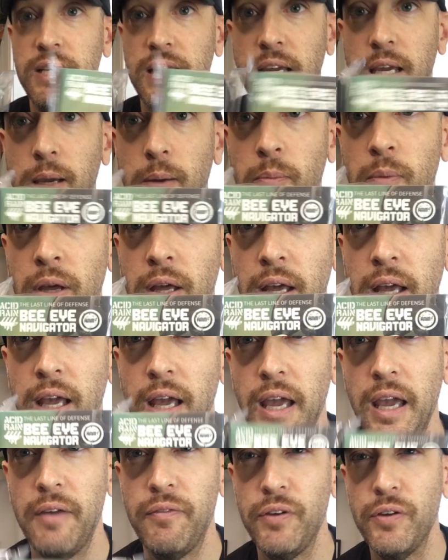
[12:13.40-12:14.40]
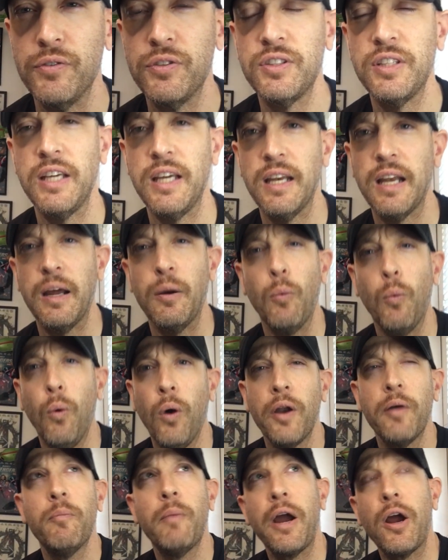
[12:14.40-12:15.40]
team. If you've seen
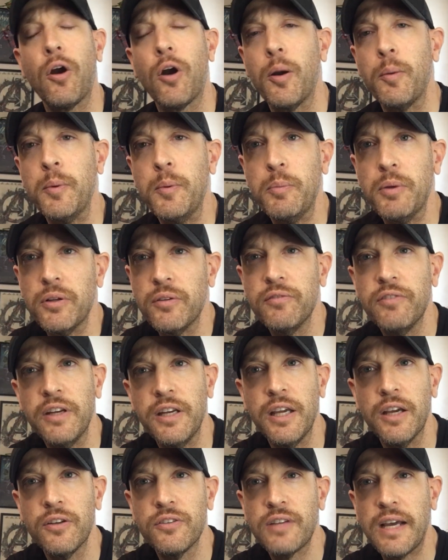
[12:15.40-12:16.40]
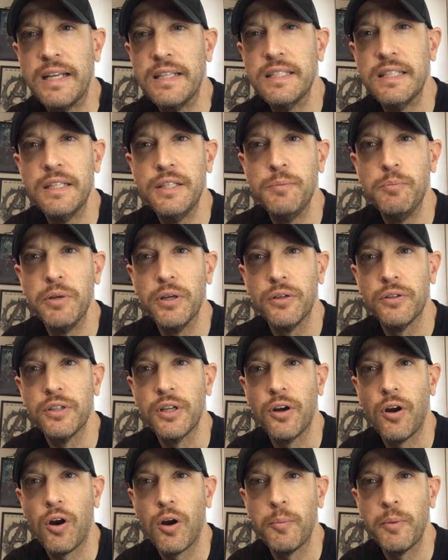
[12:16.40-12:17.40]
one of my army build videos, I did build
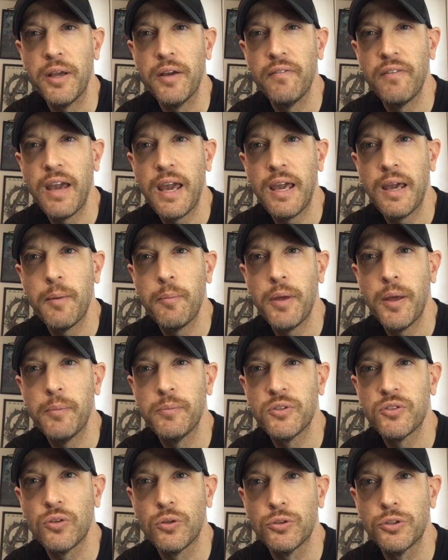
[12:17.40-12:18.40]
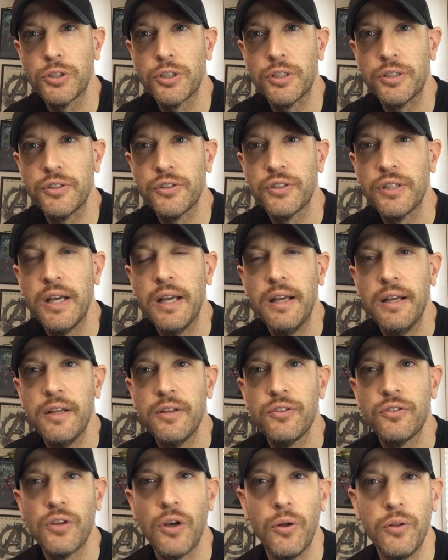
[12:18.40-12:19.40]
an army of AMM soldiers.
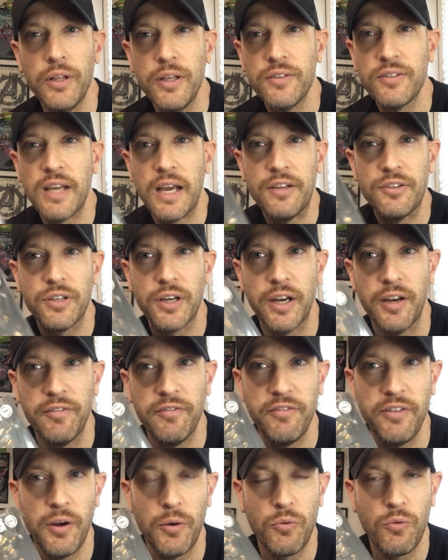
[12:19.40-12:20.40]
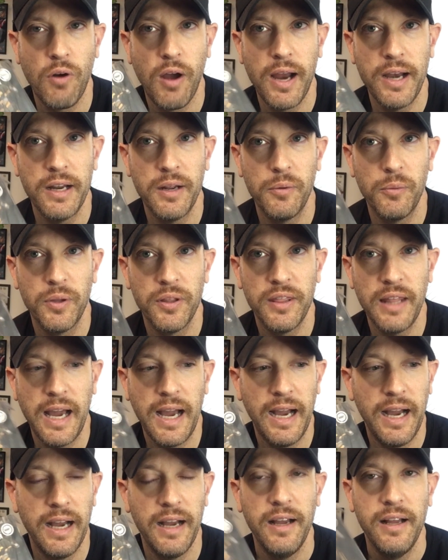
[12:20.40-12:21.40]
So these guys are going to fit right in with
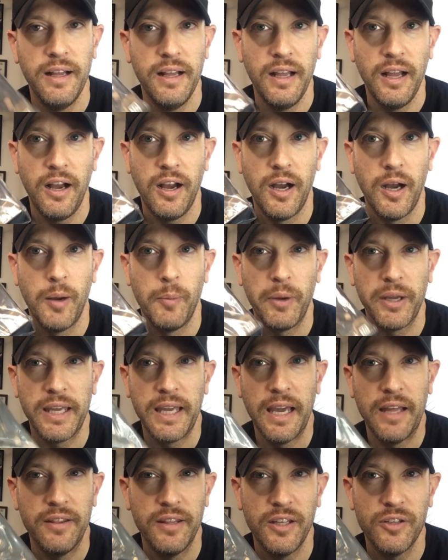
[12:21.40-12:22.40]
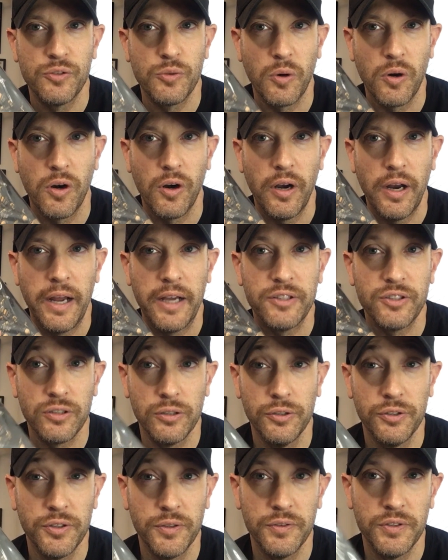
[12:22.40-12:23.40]
that. Again, these were
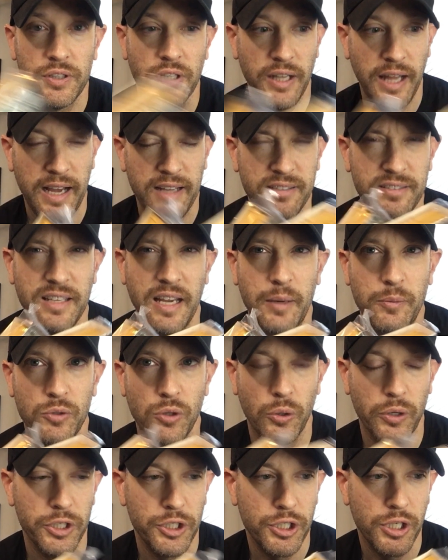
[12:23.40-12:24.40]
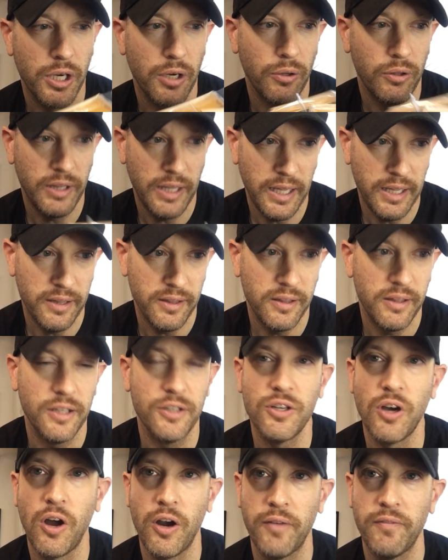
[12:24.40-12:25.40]
exclusives to that same toy show that the
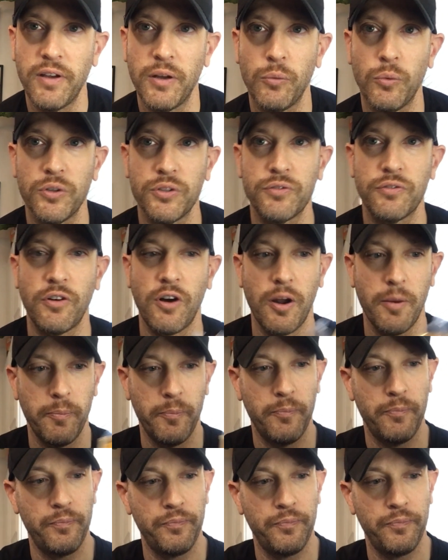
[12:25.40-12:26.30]
Donovan was from.